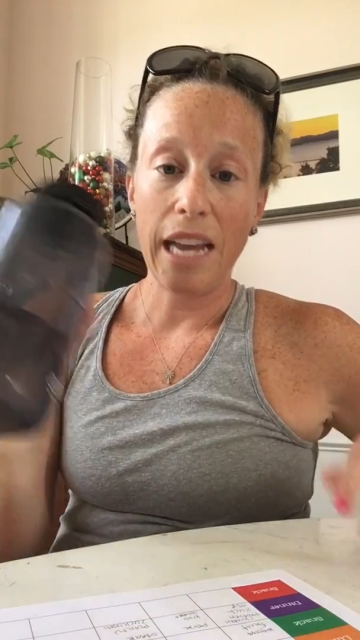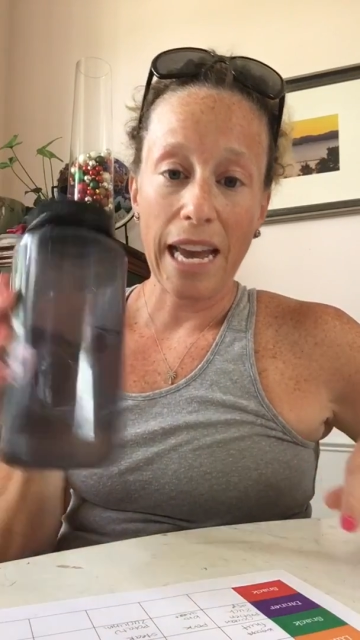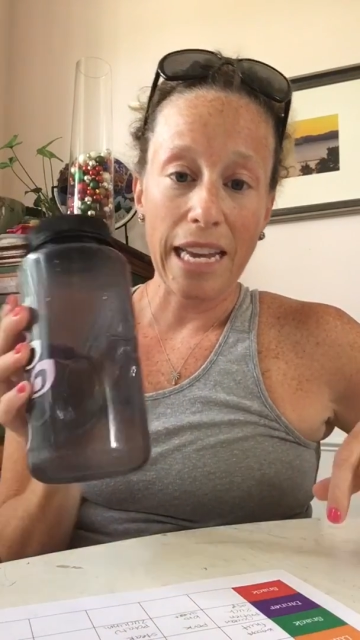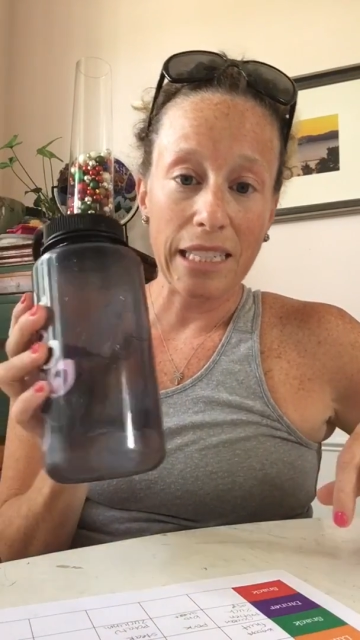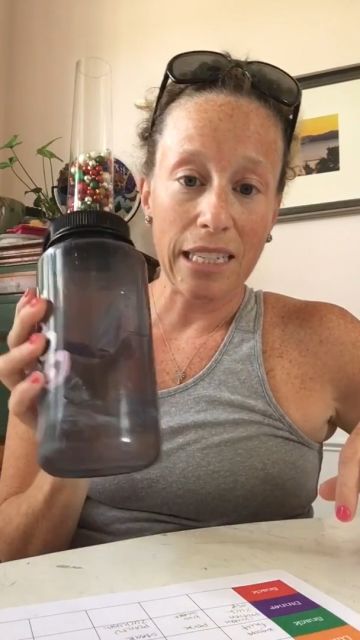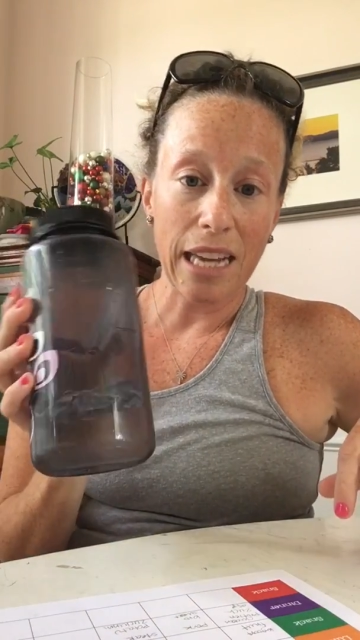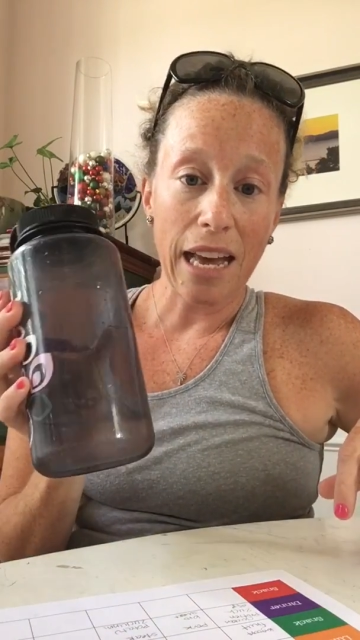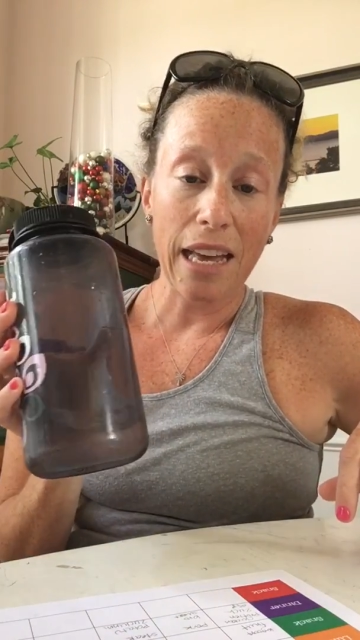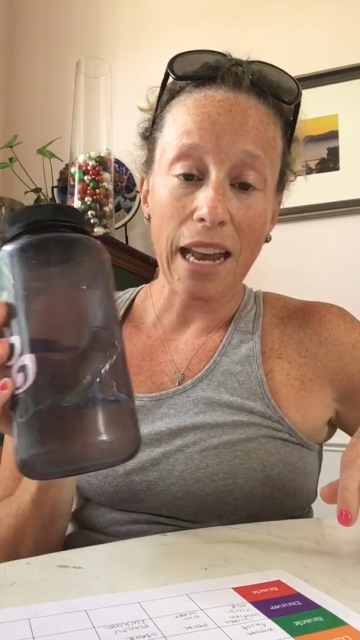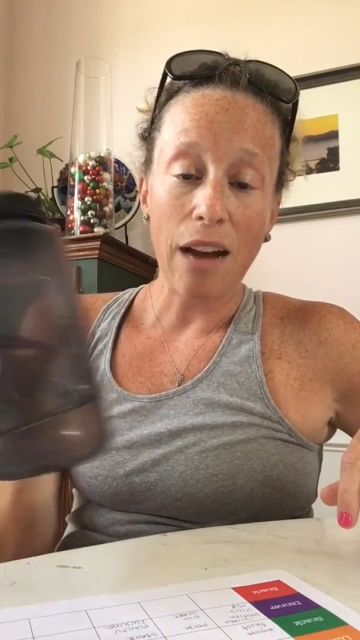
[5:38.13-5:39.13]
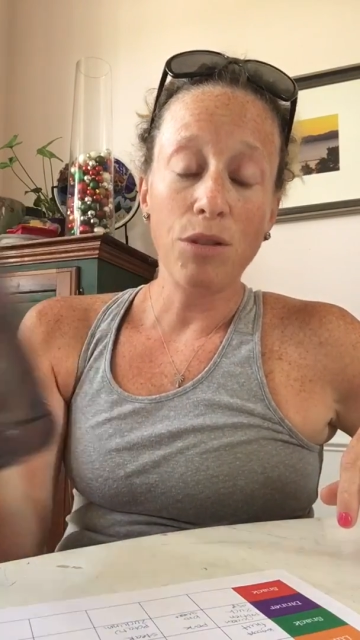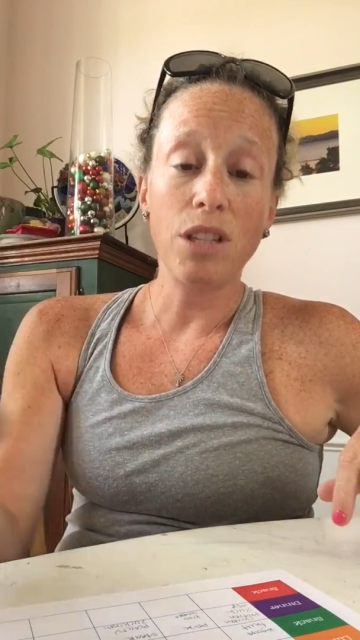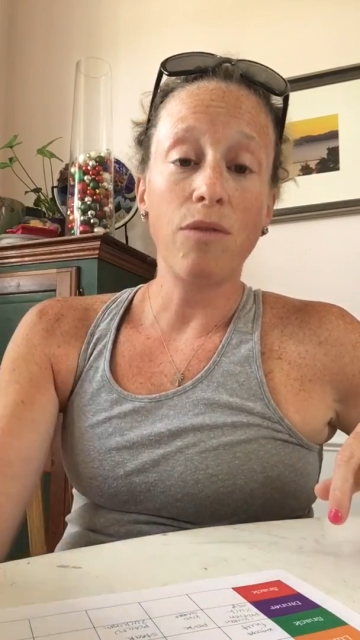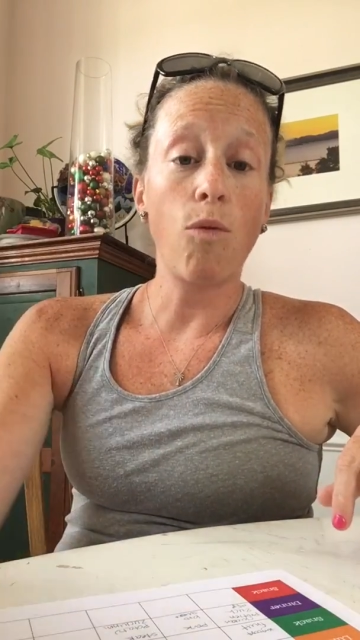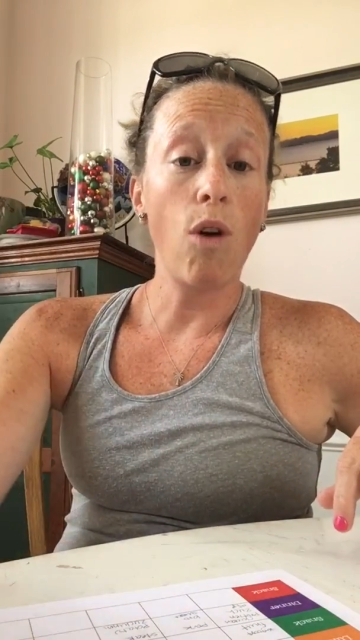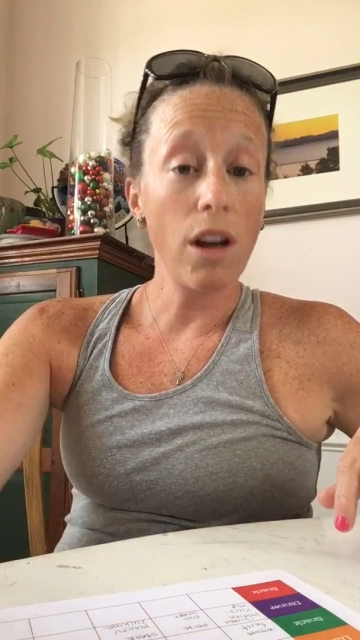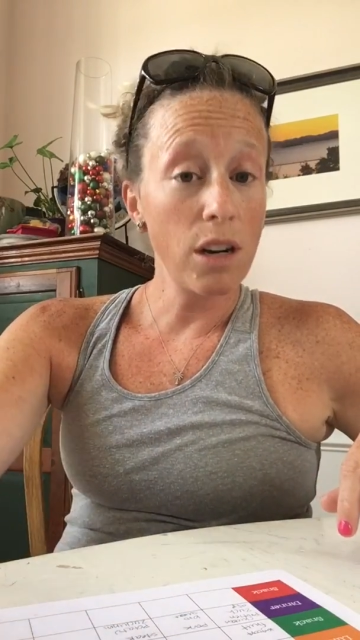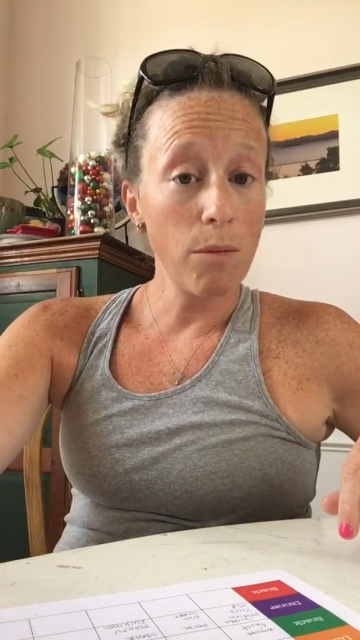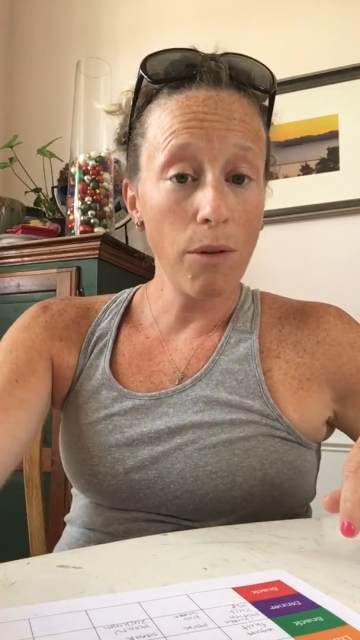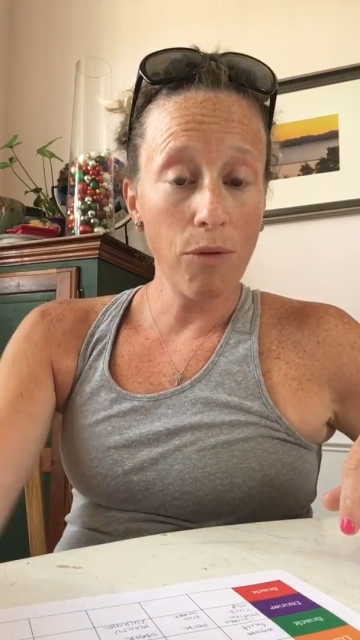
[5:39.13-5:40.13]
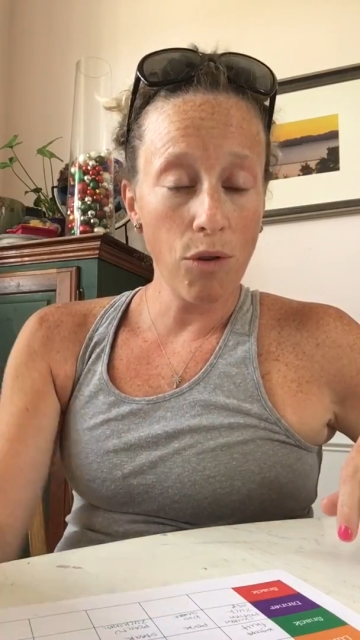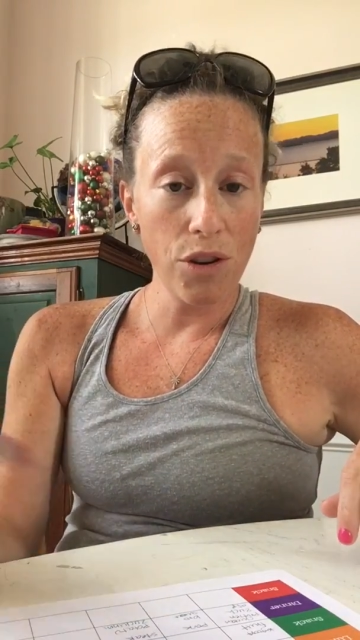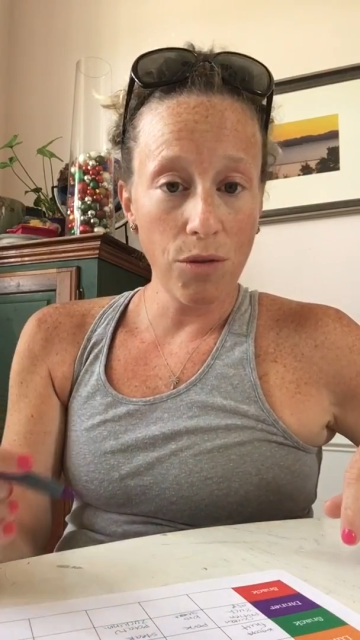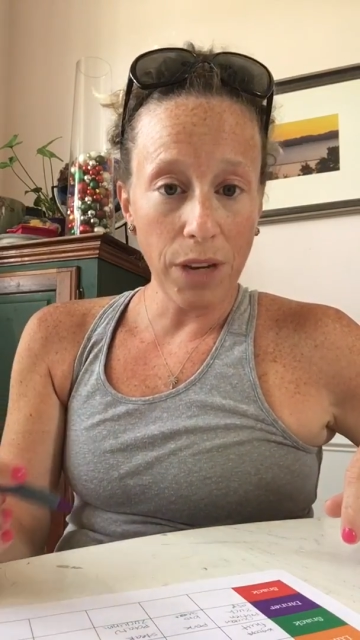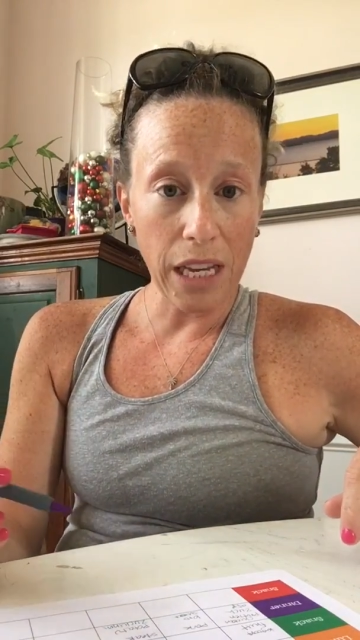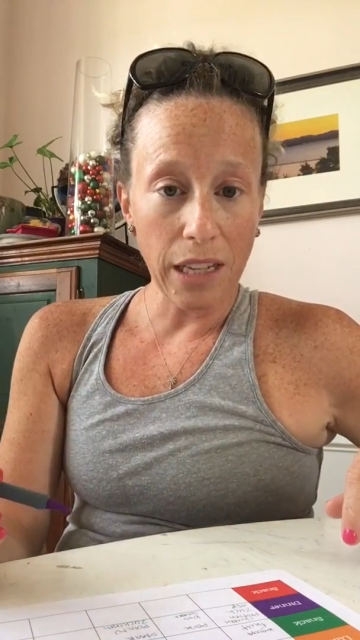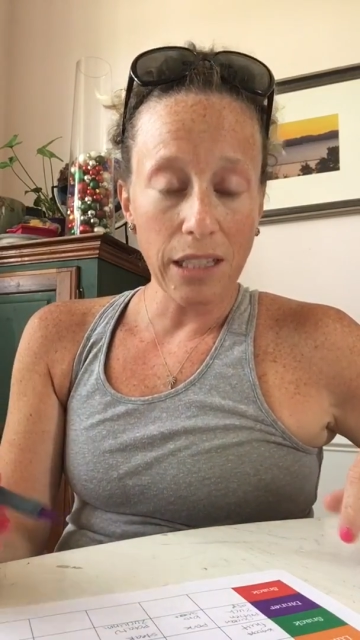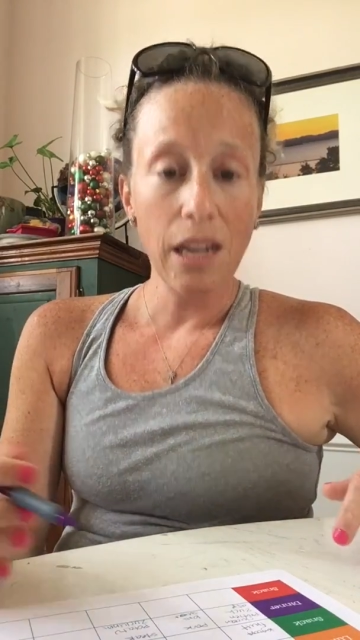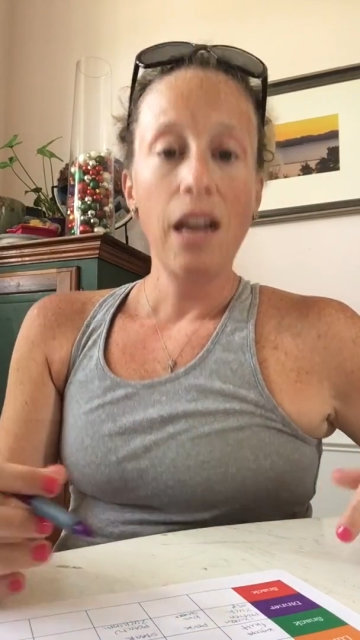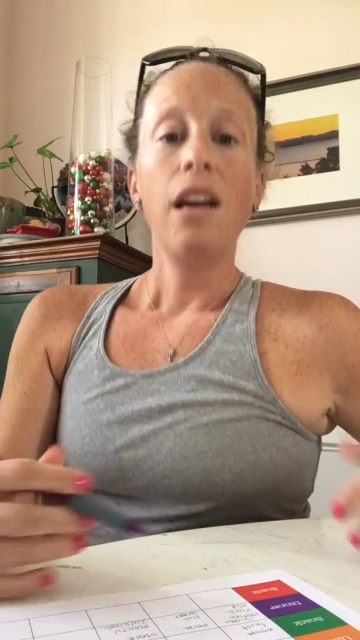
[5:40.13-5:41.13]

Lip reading: 8 to 10 ounces of water before you eat.